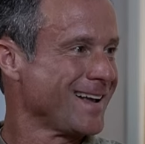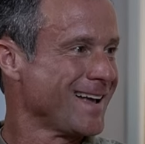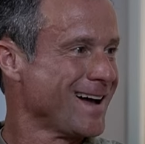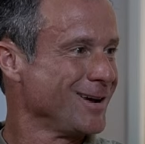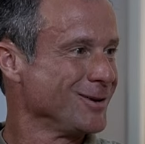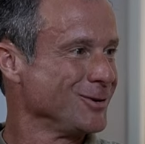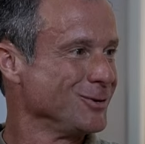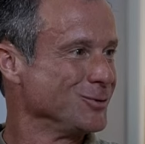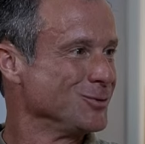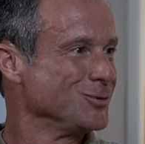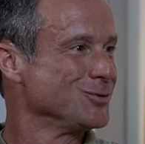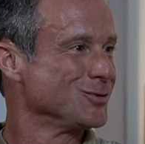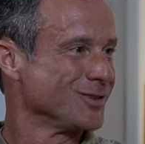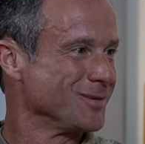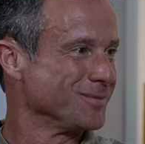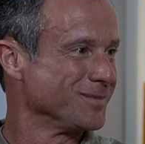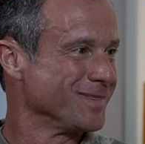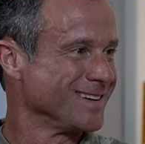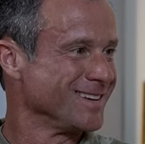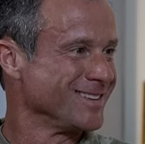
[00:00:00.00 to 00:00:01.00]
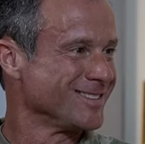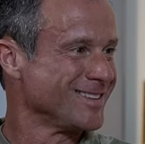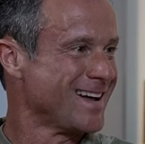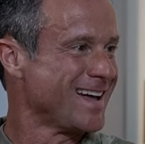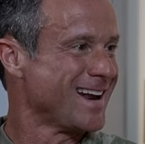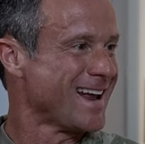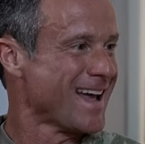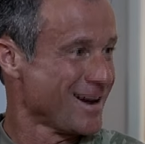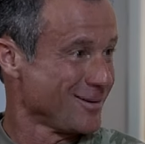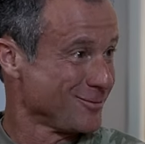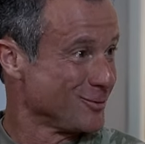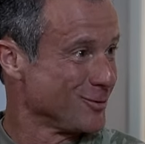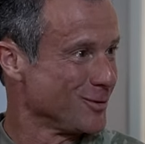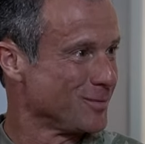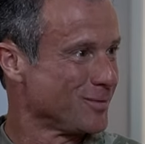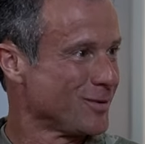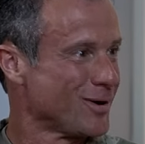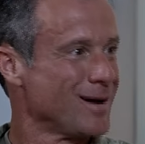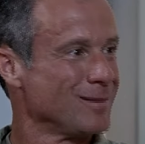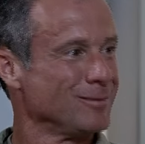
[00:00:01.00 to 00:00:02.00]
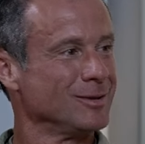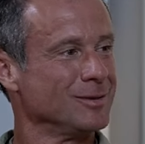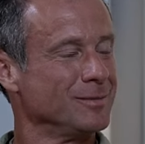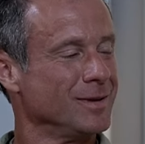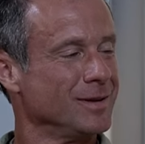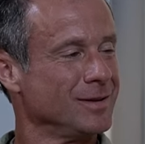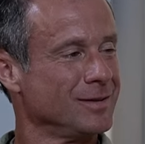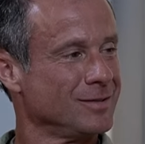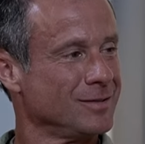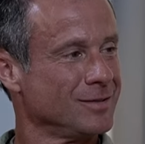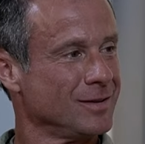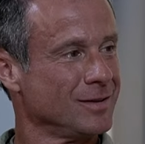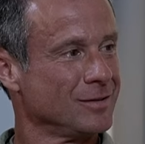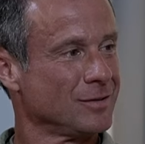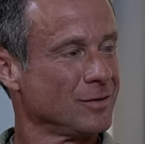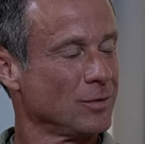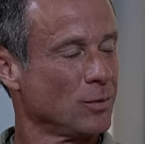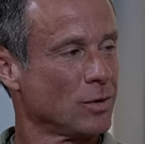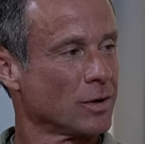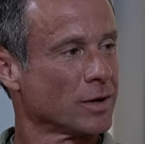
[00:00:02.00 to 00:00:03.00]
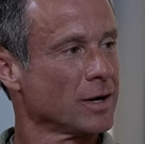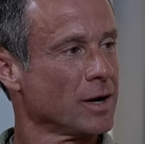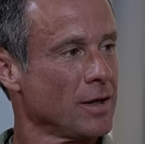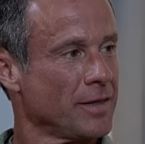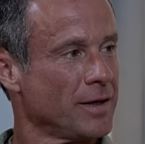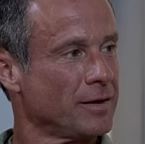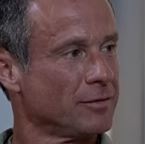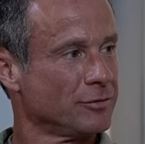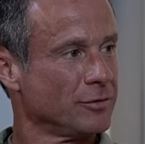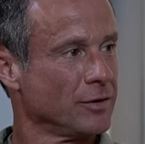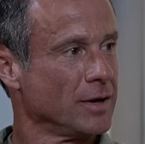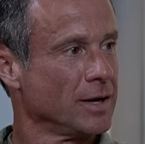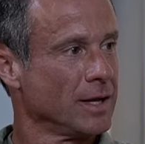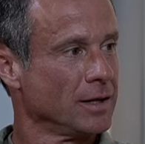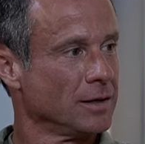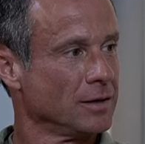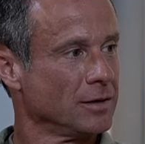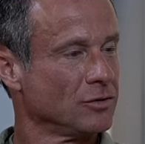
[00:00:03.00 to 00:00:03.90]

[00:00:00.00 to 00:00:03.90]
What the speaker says: how you do something is not after the problem; it's to work it on that front end,